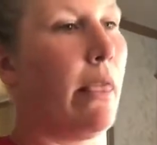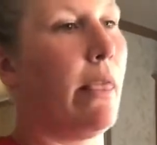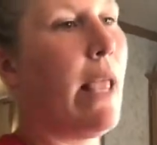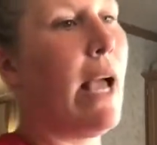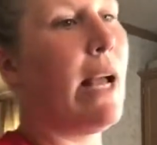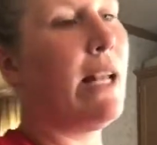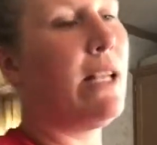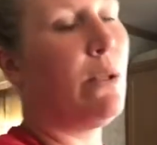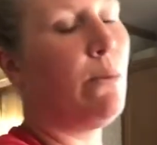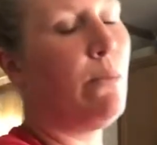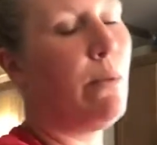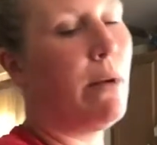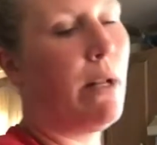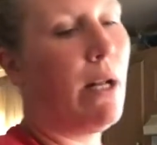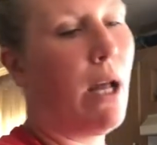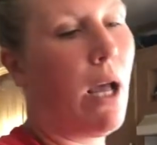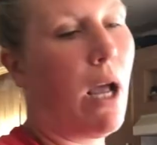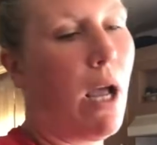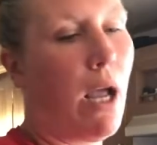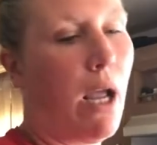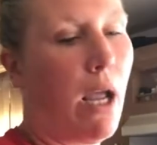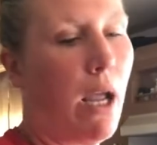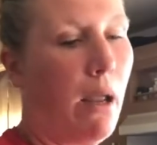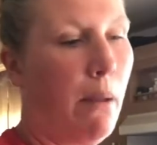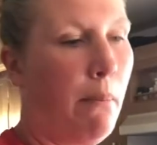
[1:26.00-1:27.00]
That's when
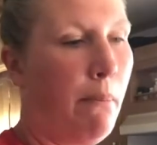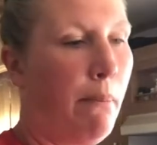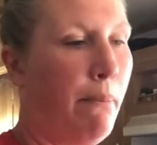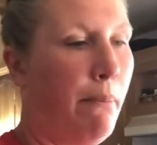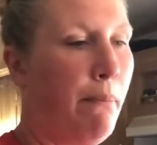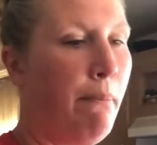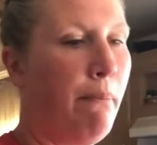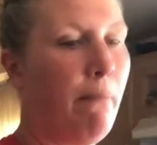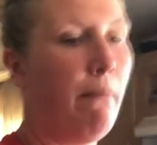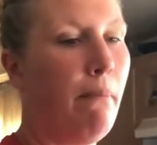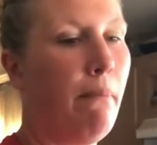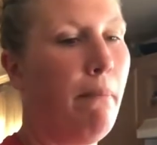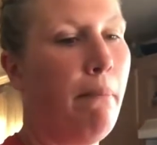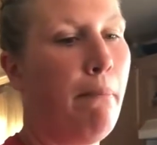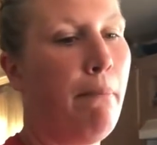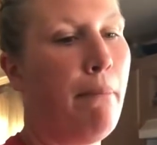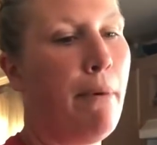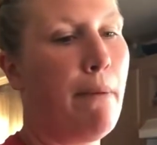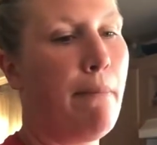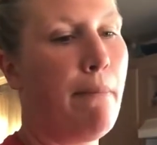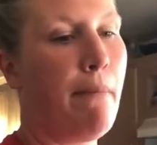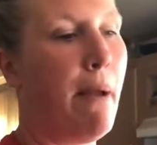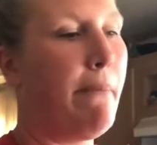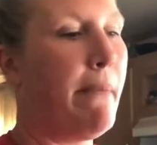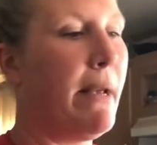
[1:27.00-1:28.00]
I
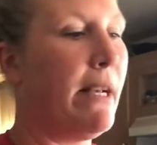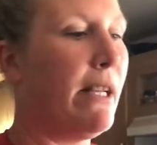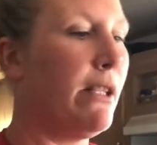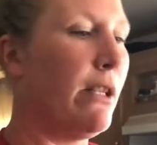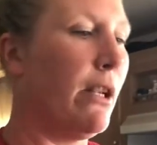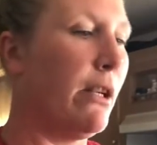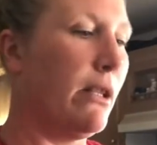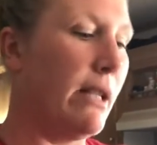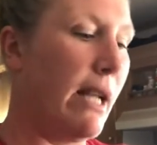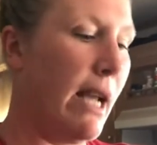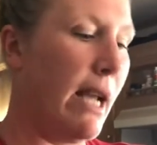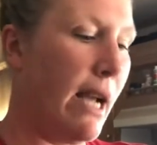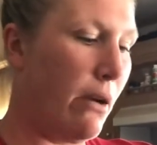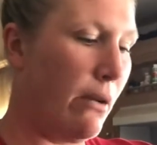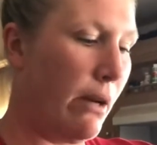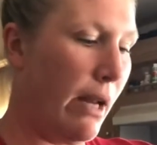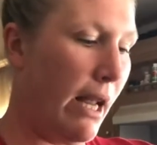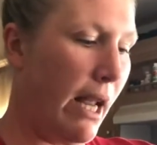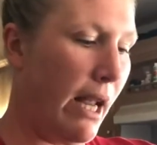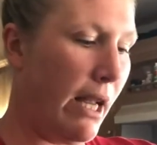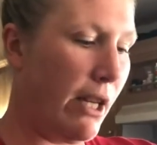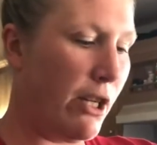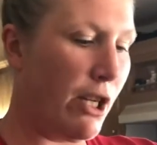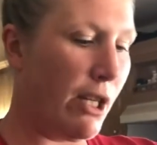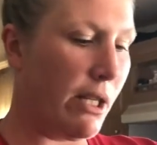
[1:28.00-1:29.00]
put my mixer down
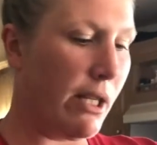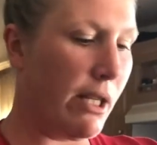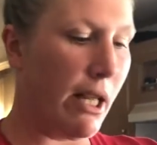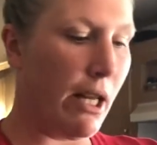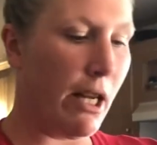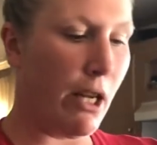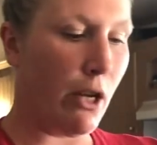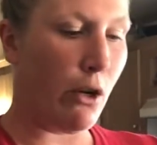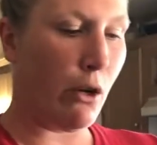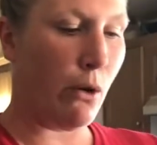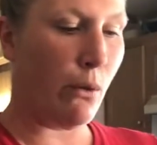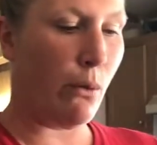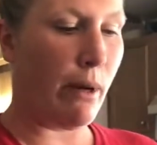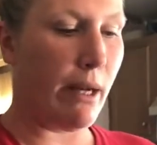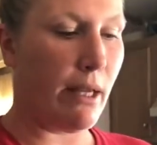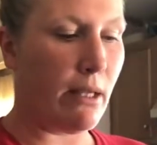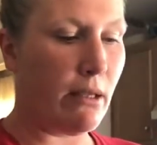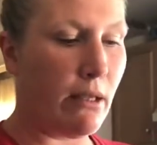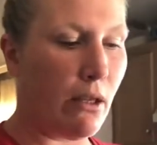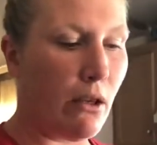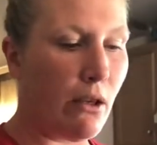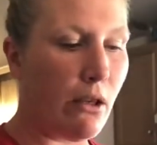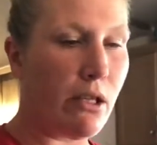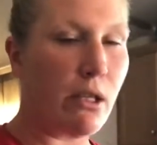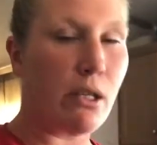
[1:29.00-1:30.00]
and just get a quick
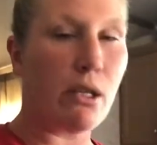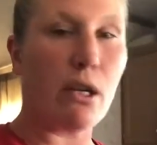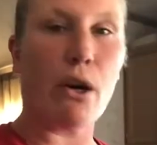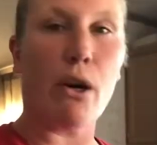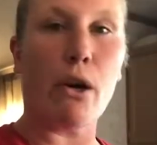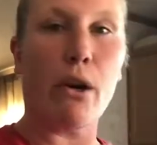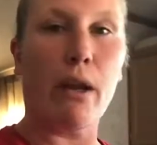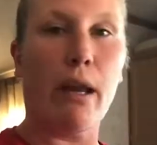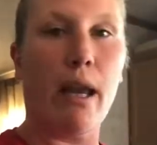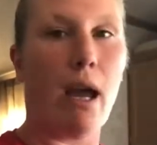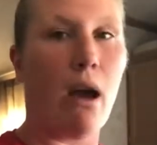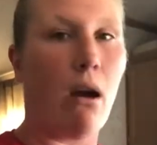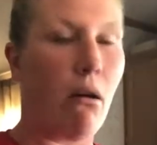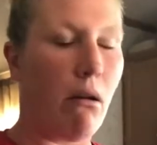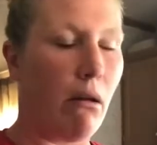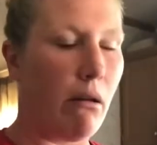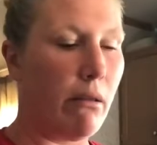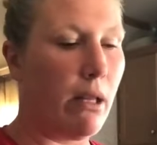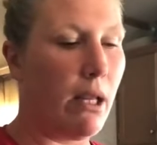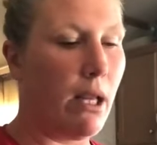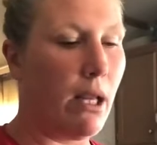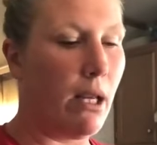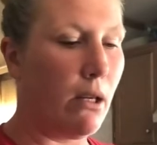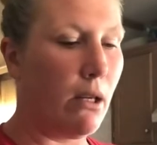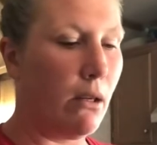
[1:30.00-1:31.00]
little stir, get all
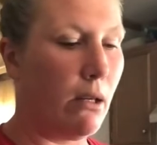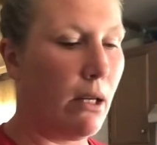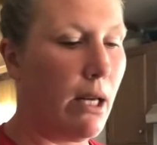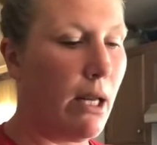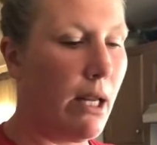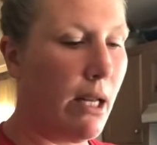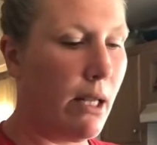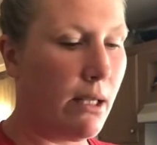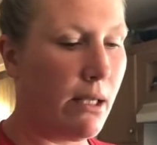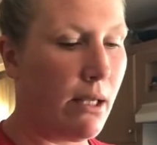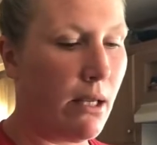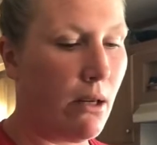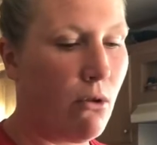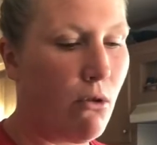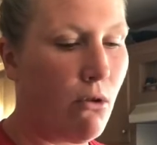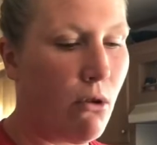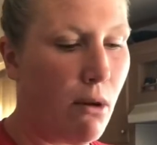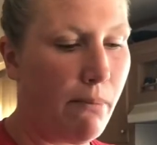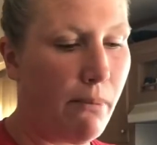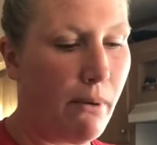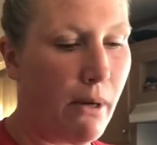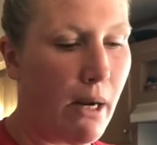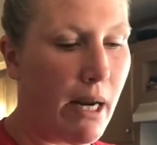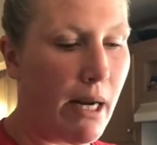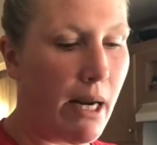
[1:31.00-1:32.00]
the ingredients
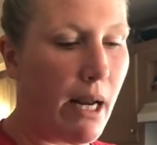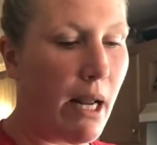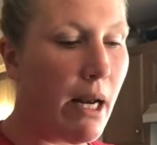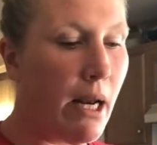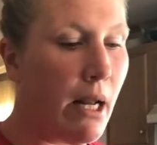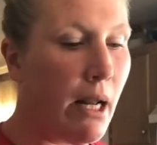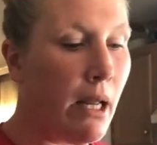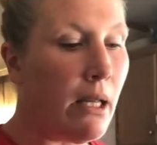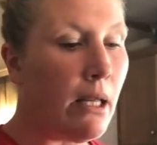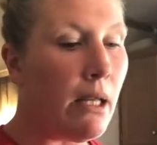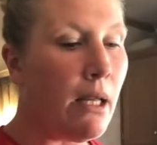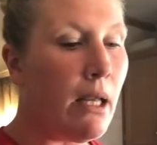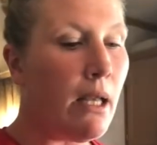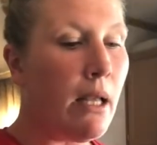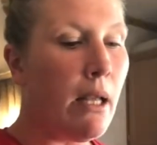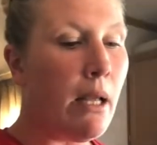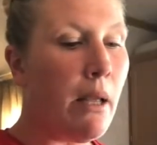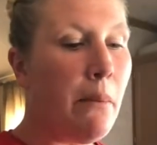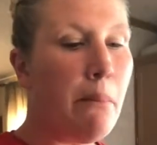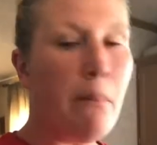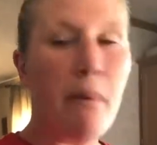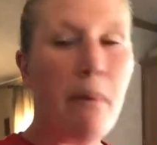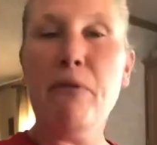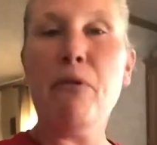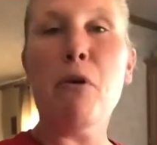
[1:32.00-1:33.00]
incorporated
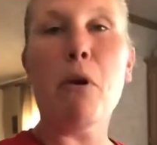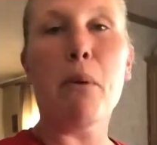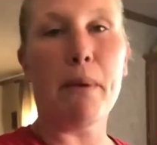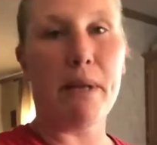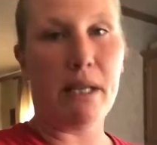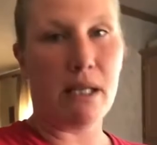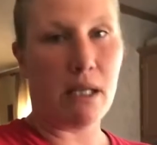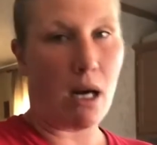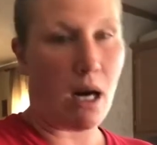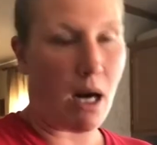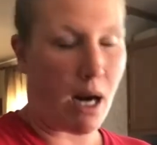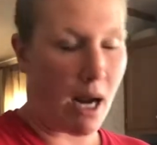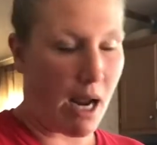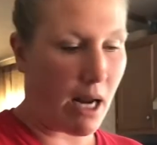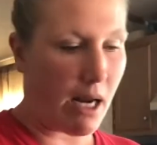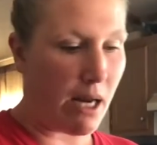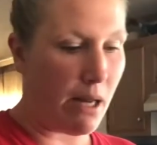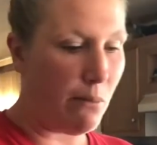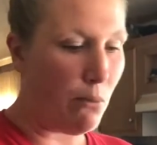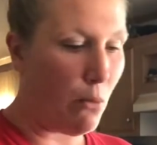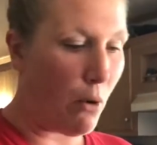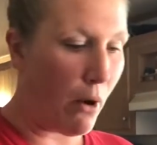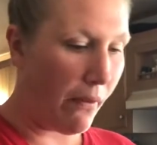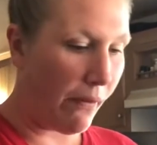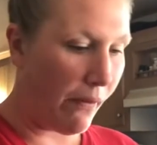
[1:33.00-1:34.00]
before we start
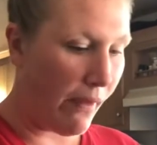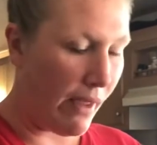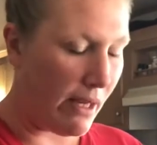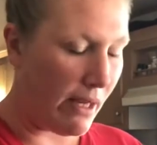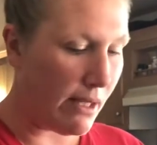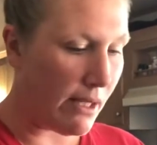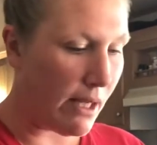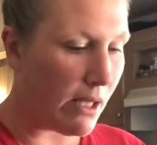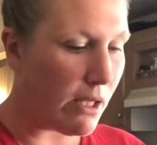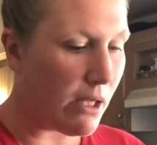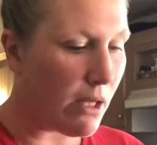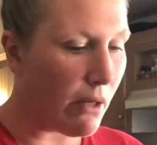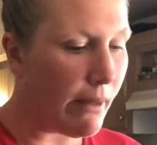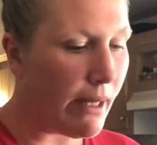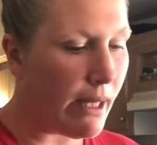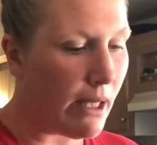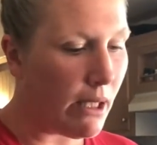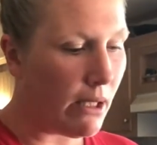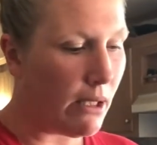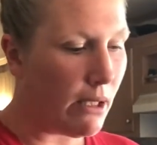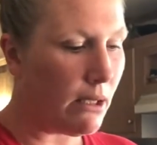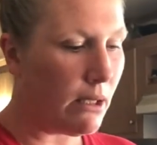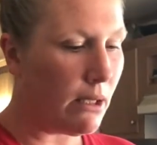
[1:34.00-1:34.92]
adding more things into it.